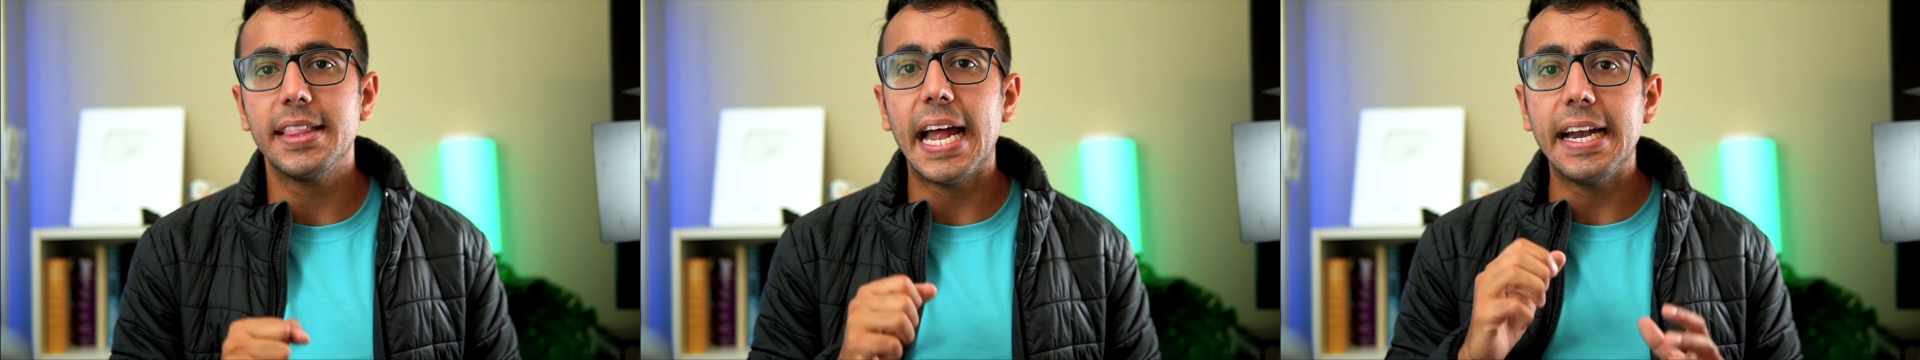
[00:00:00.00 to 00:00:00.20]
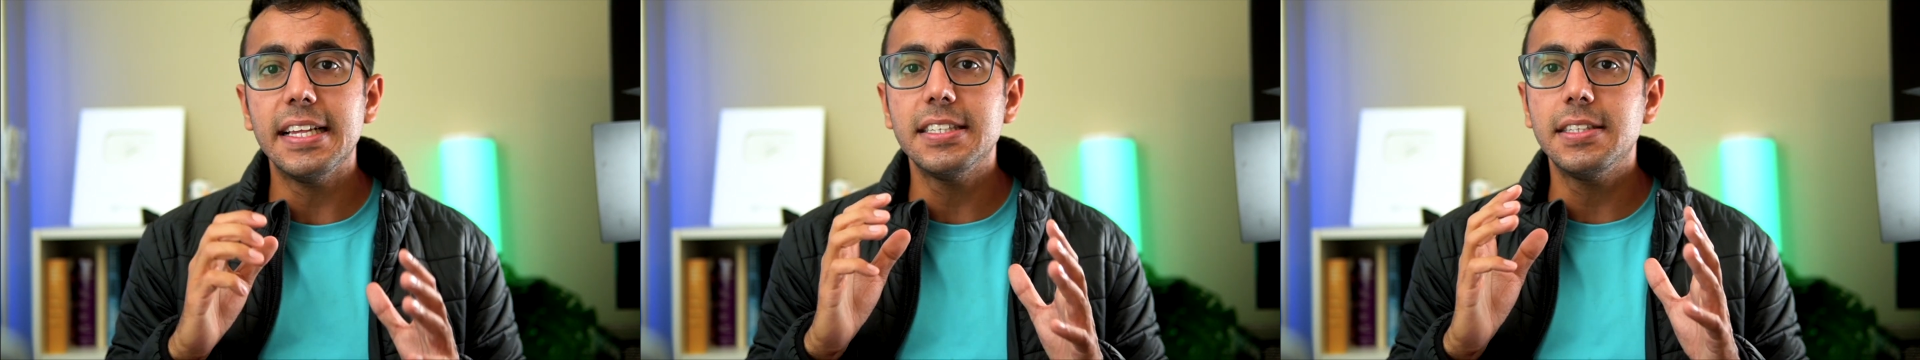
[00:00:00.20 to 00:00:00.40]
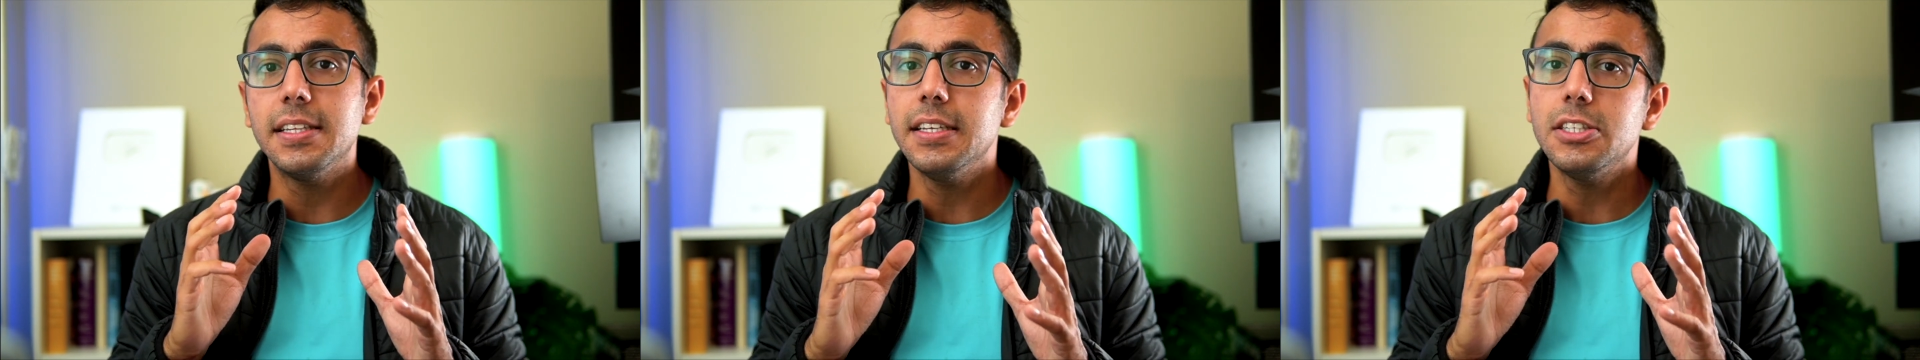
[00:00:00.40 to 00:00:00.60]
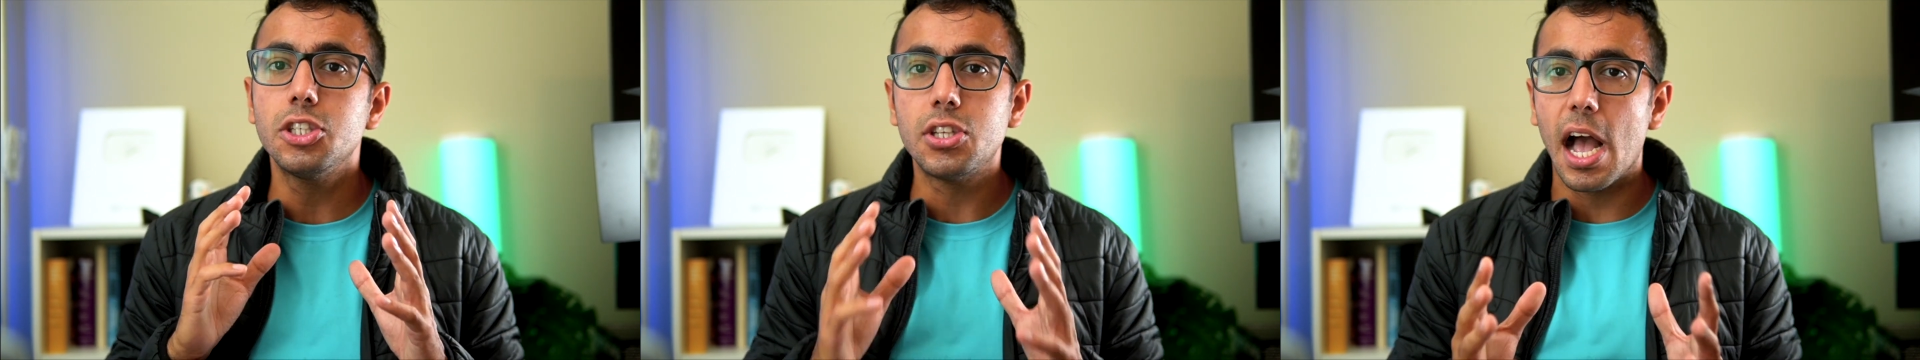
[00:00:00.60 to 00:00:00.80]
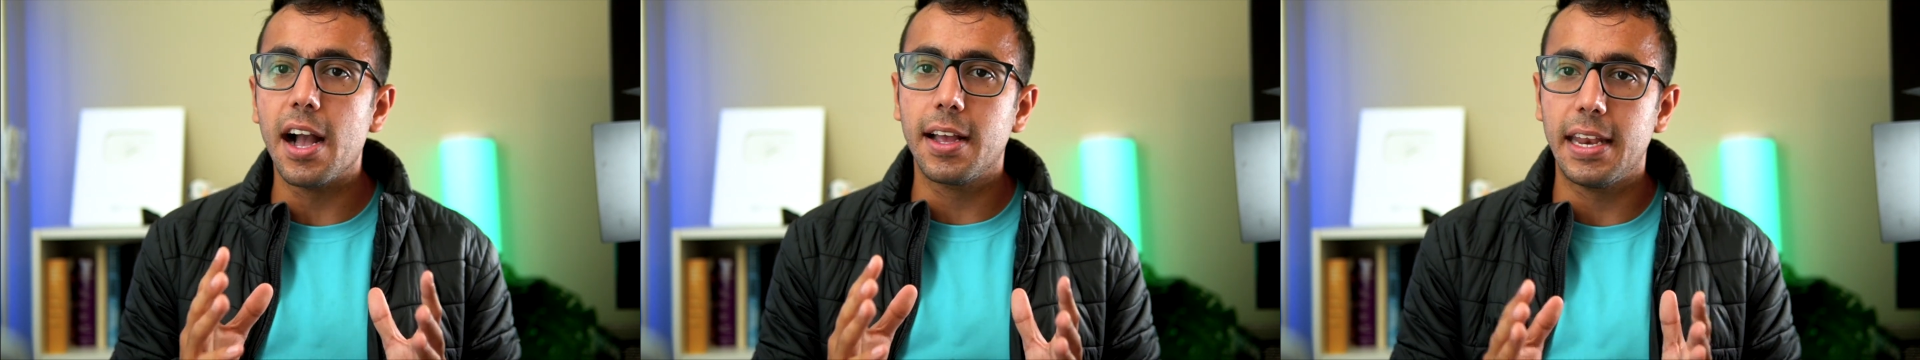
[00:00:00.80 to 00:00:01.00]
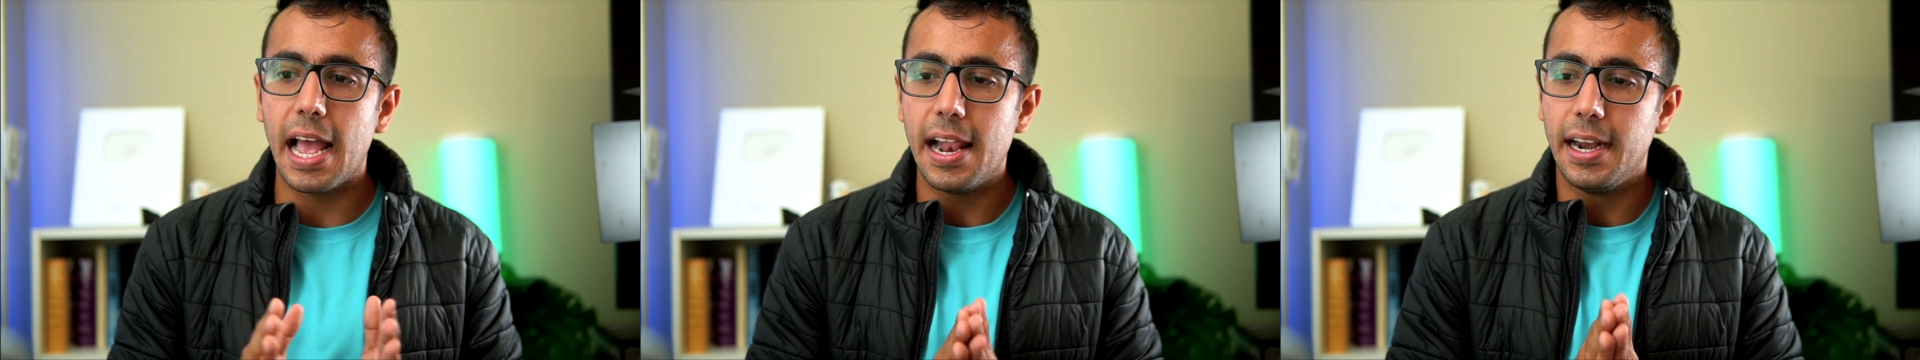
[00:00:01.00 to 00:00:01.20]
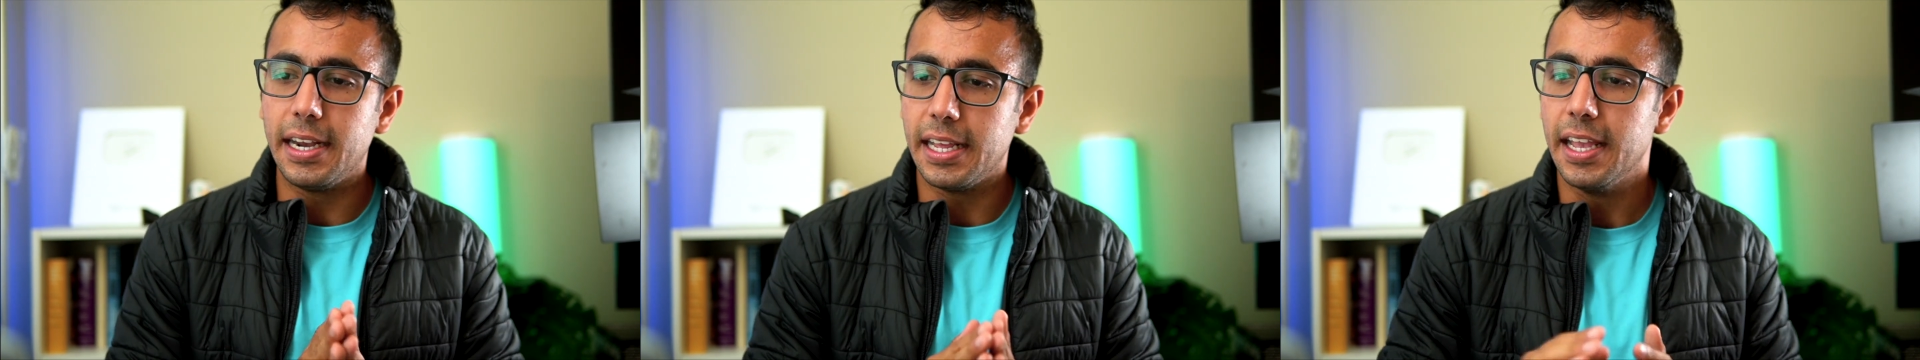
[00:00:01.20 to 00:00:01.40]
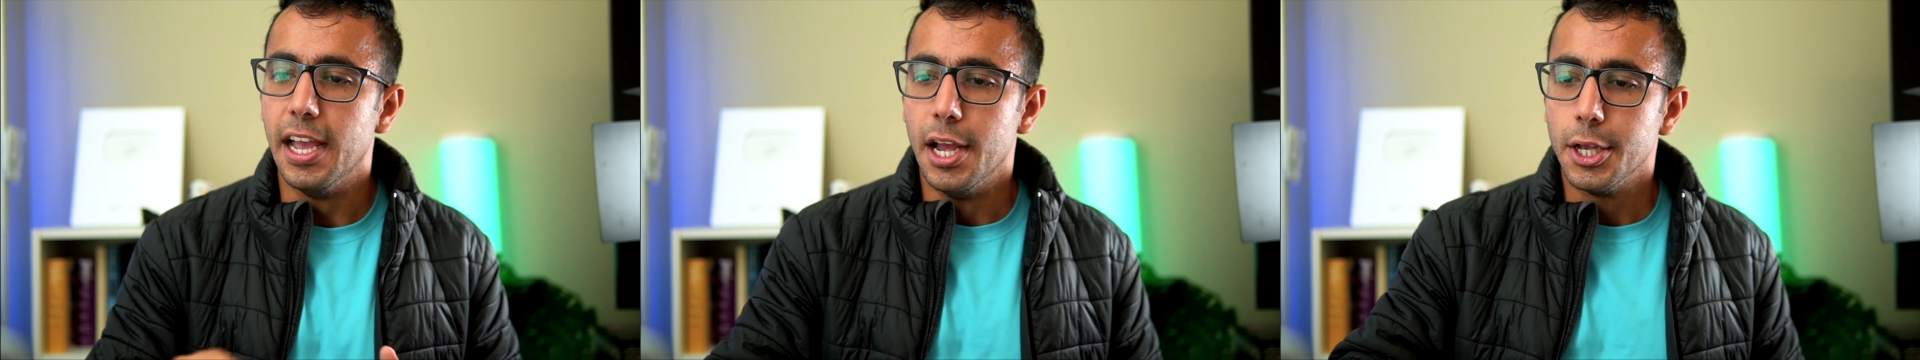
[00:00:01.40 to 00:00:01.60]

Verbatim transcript: That is the stark reality.